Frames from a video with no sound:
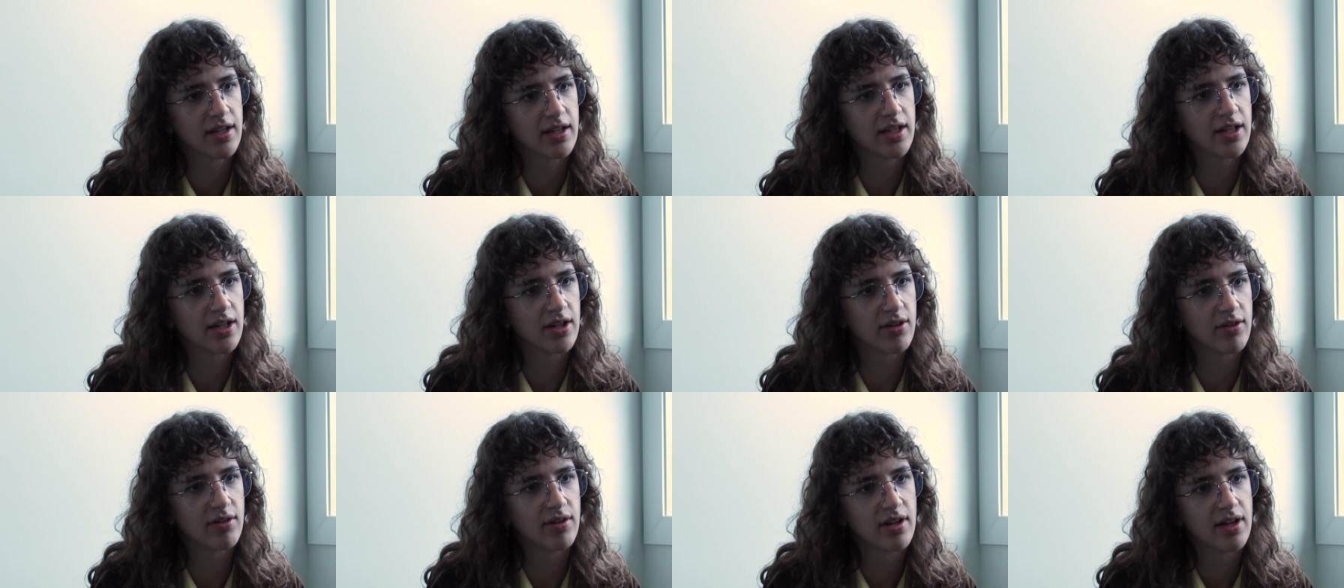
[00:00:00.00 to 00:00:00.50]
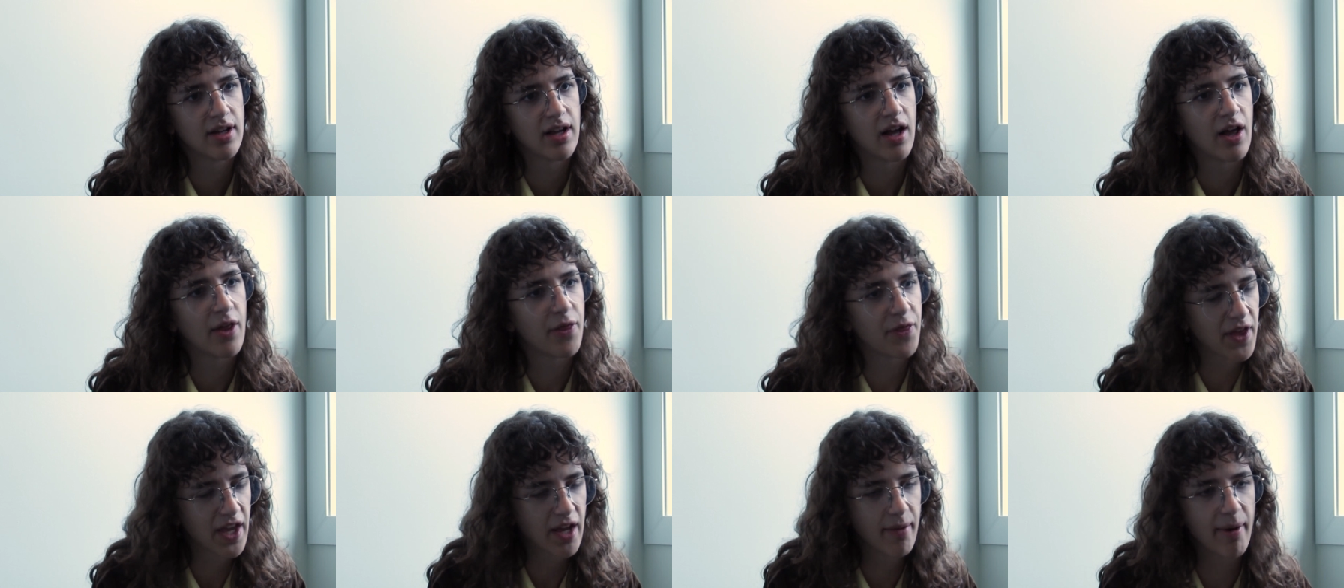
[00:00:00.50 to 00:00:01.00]
You know,
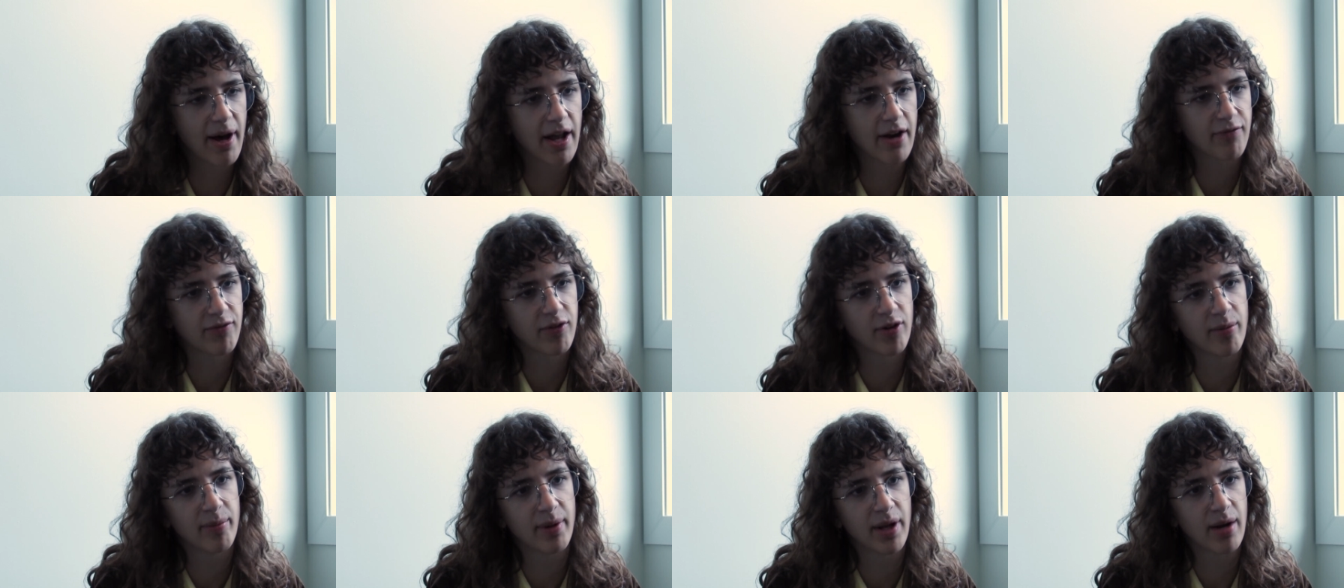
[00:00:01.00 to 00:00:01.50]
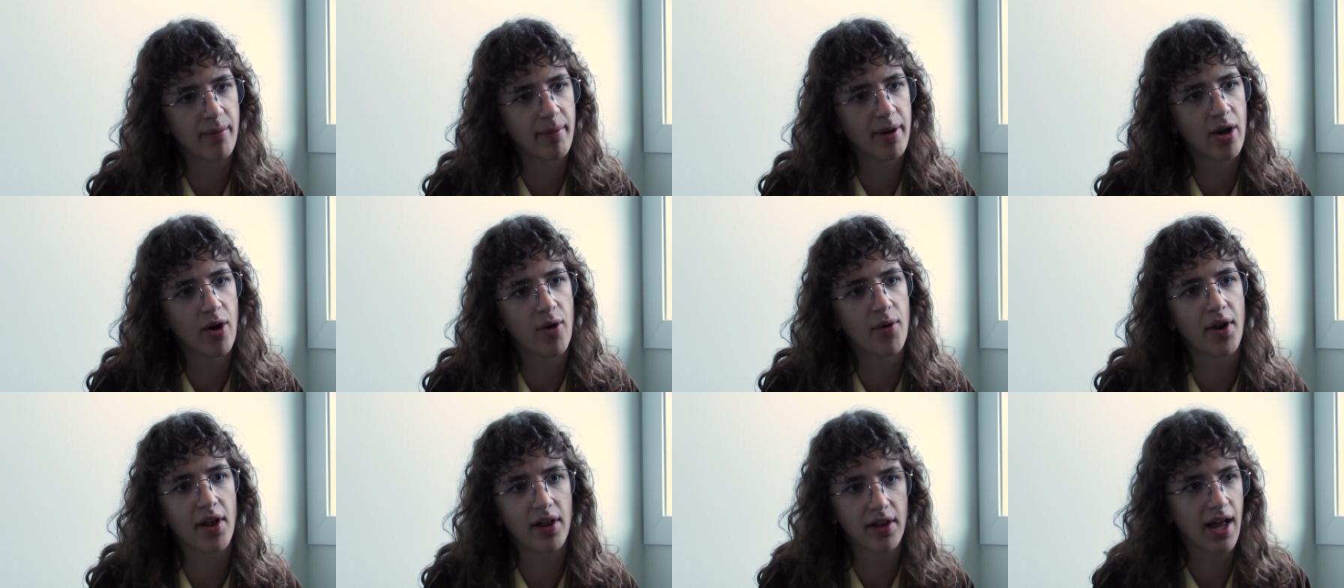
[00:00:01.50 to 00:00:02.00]
I'll think about it for a bit on my
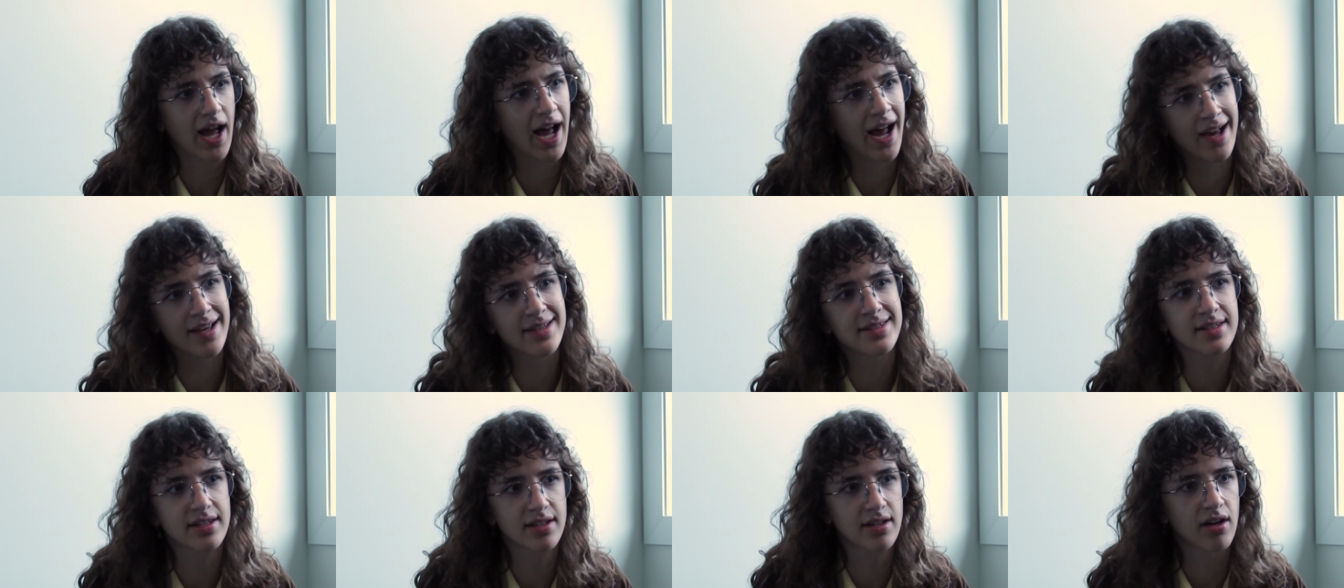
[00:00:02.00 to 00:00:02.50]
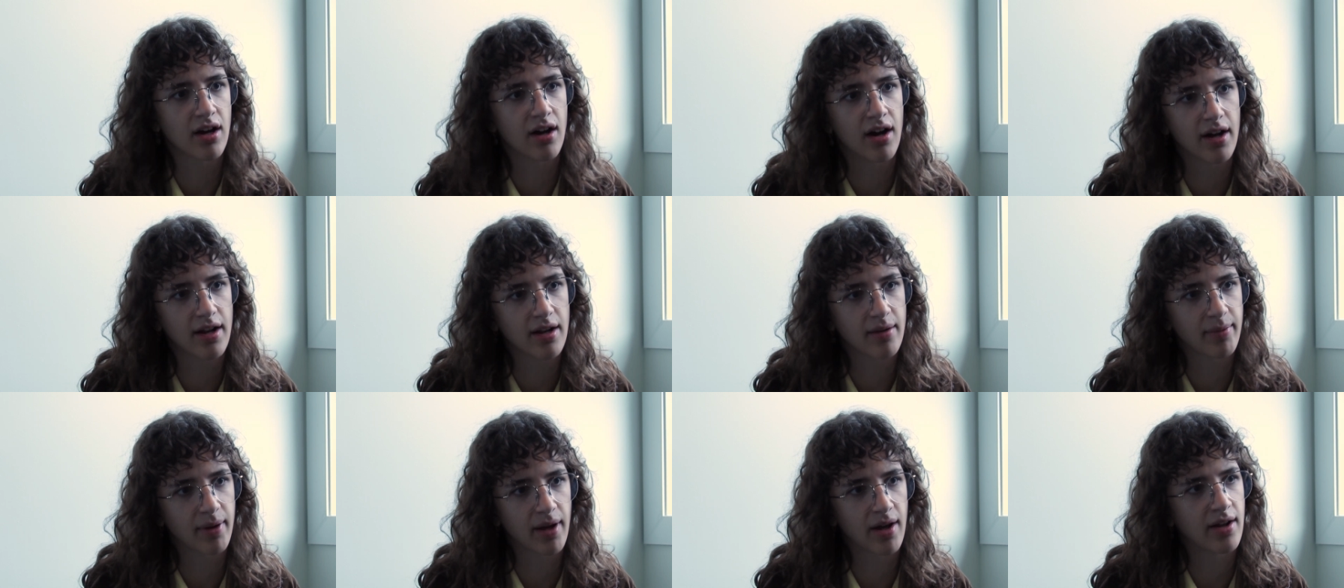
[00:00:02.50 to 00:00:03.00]
own. I'll ask
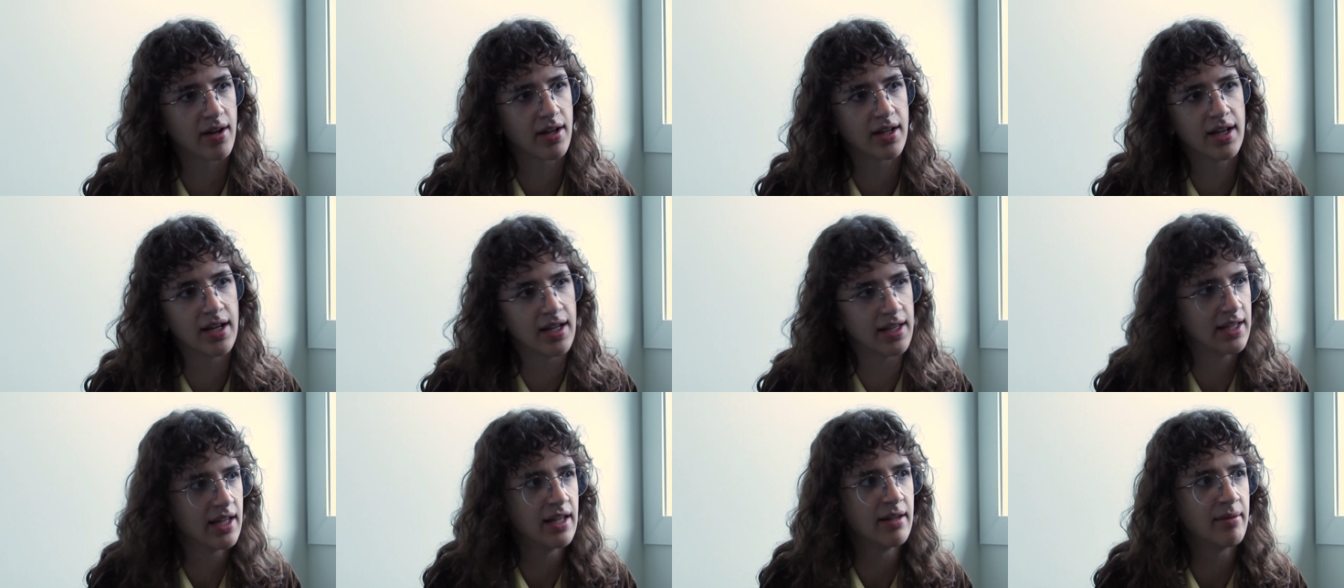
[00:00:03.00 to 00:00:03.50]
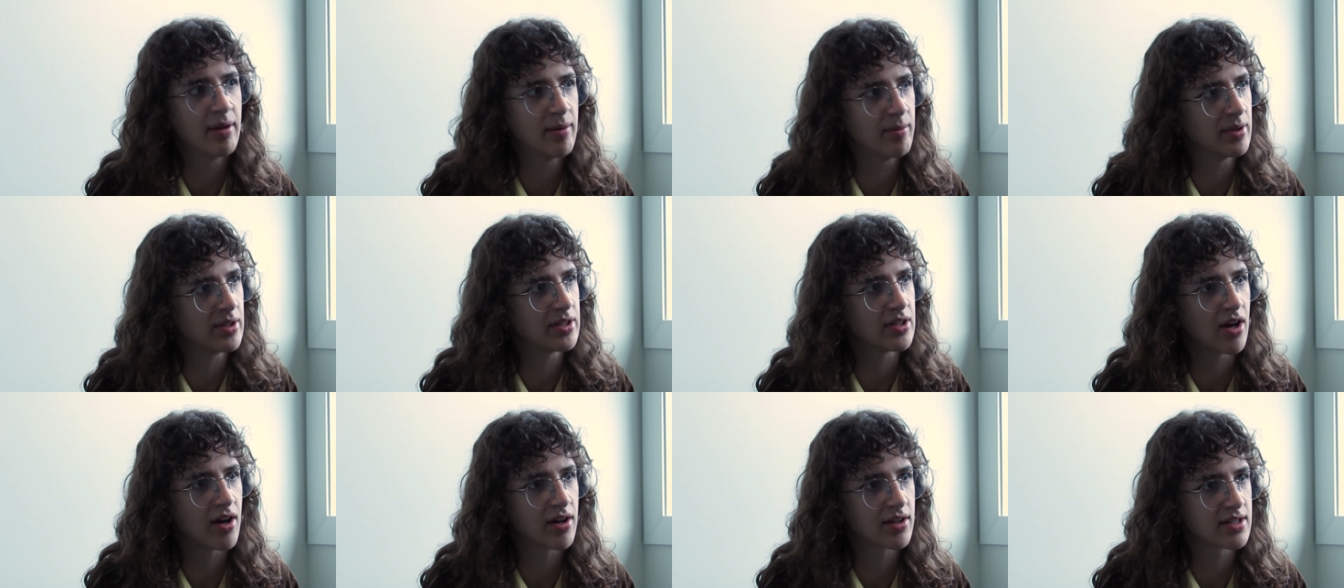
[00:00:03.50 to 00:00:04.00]
God about it, and then
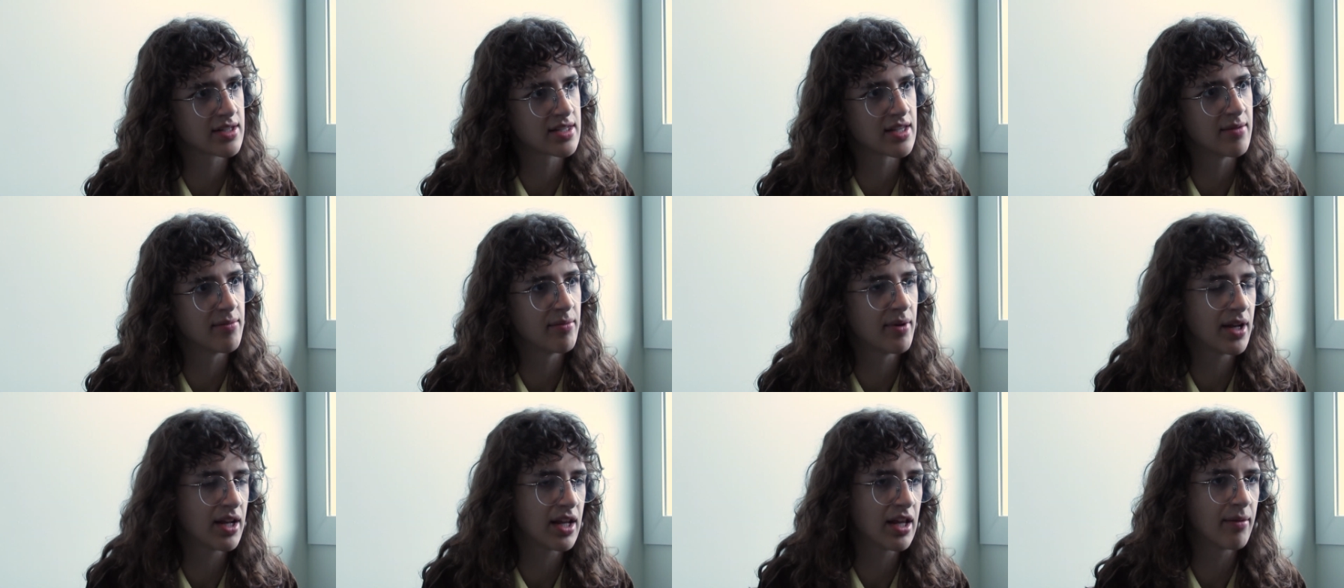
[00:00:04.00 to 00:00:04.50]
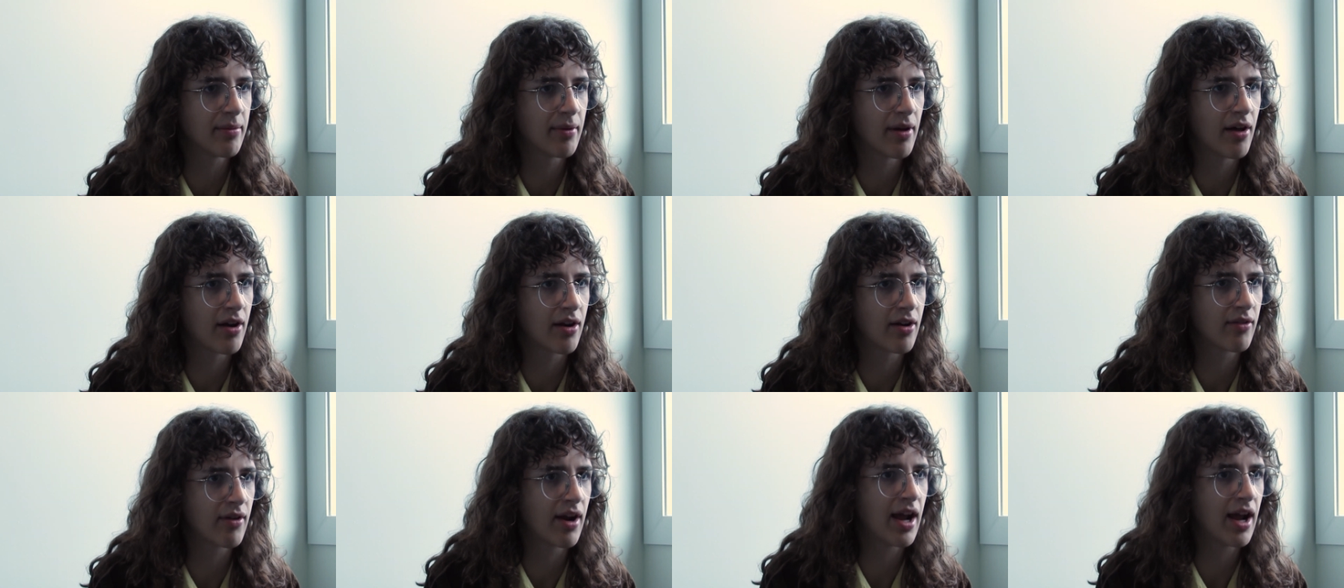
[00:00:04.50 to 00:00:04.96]
maybe talk to somebody about it.